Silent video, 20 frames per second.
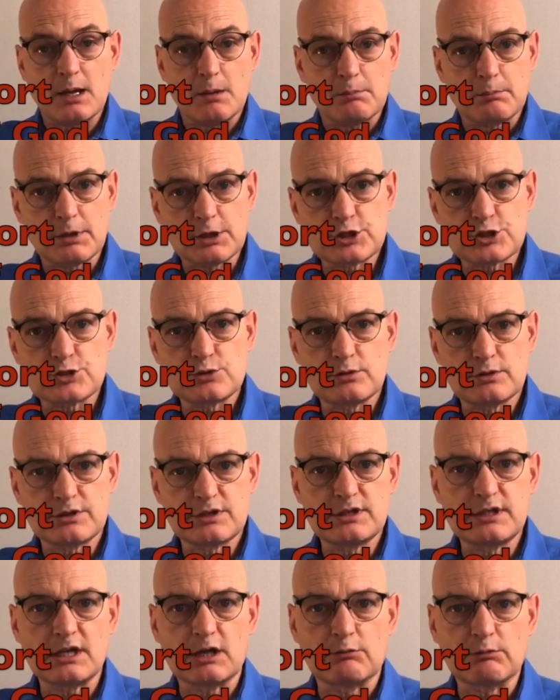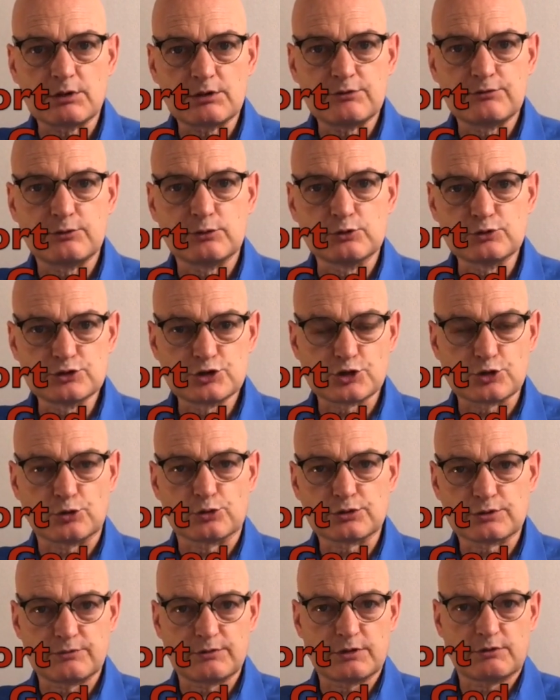make sure that no one falls
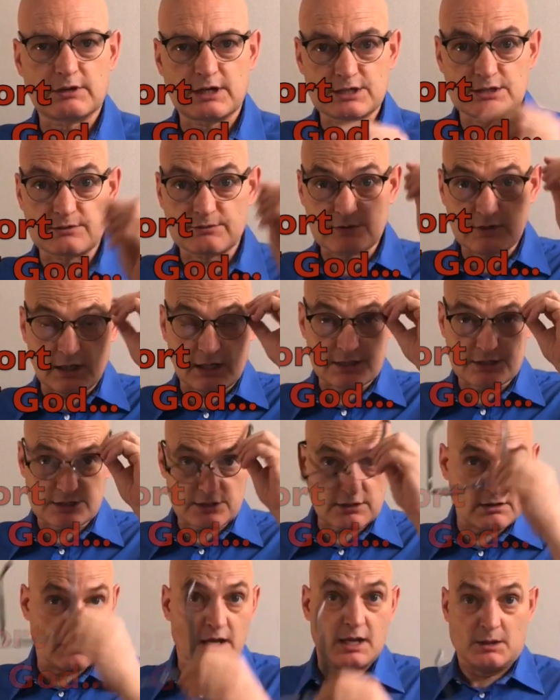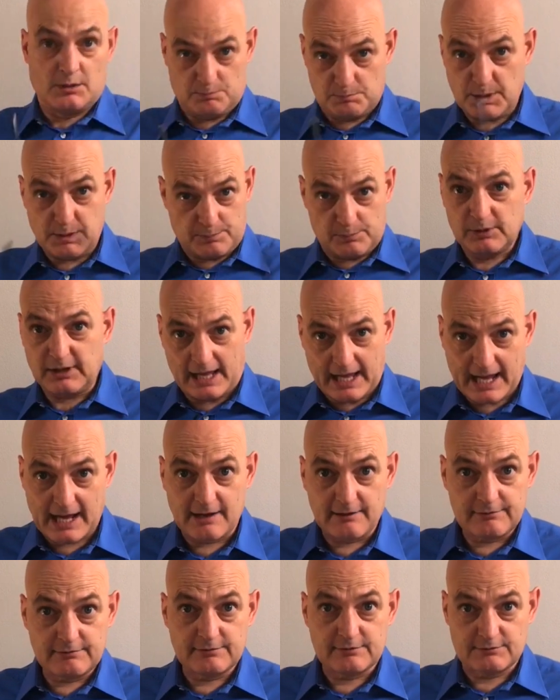short of the grace of God. So people
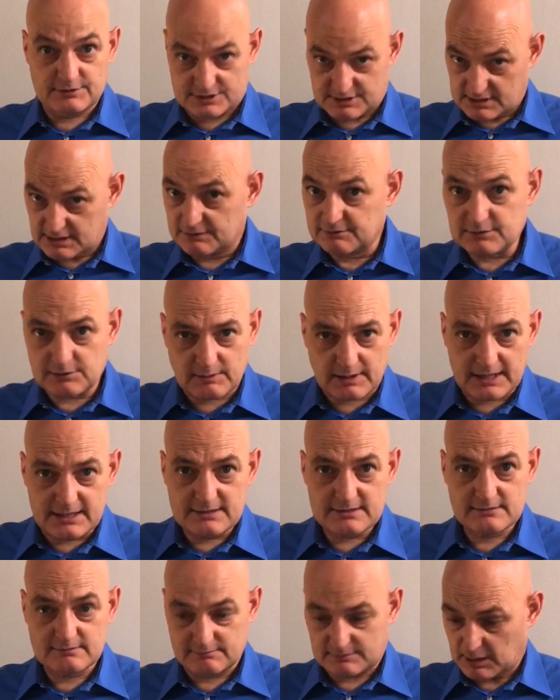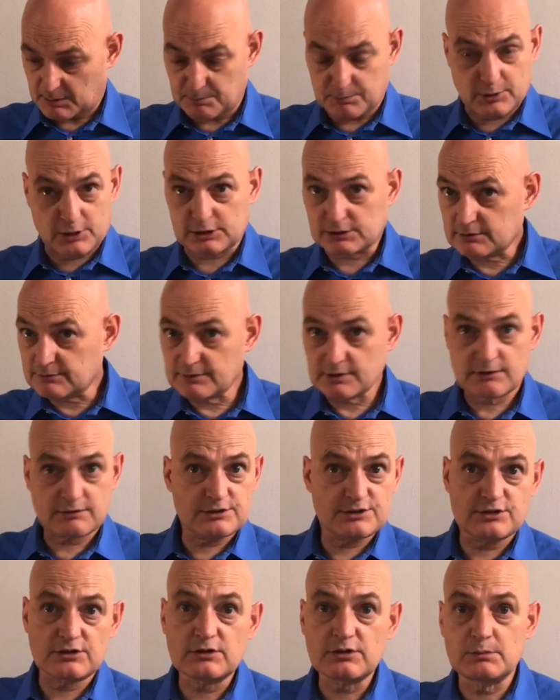have received grace. They're part of the
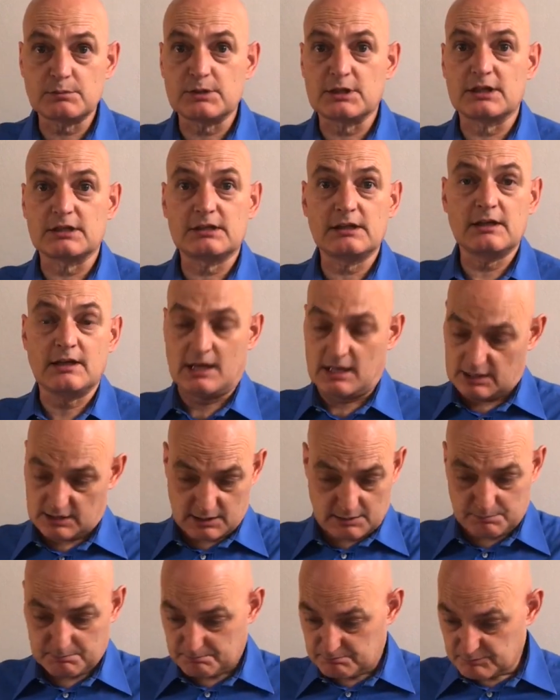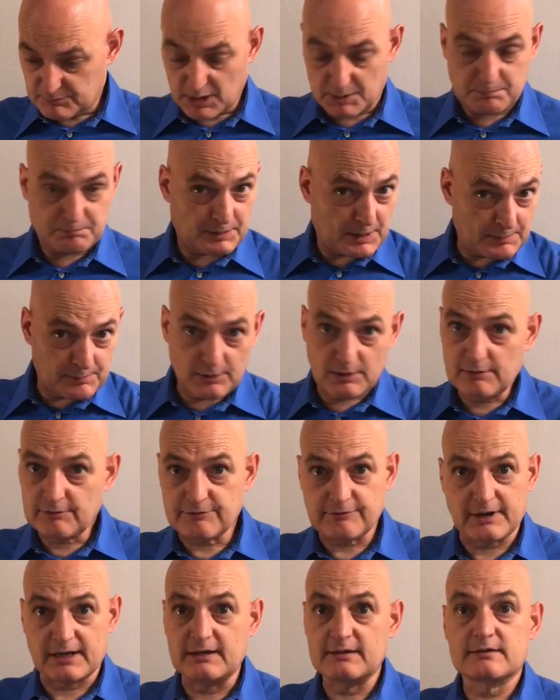Christian community. They're people of
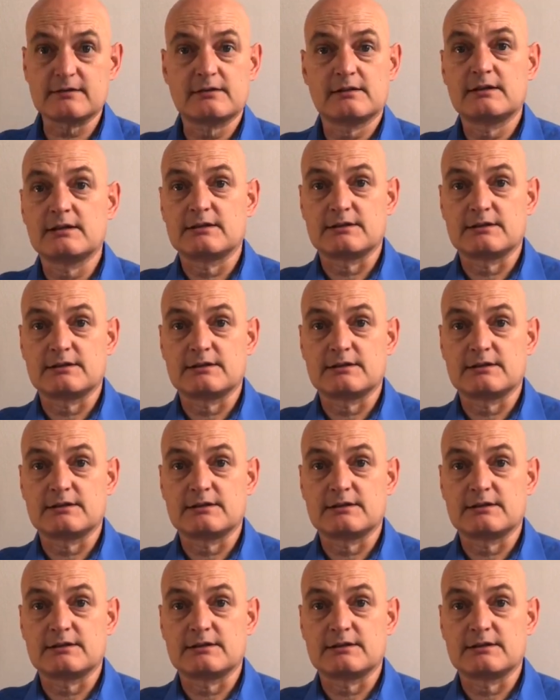faith.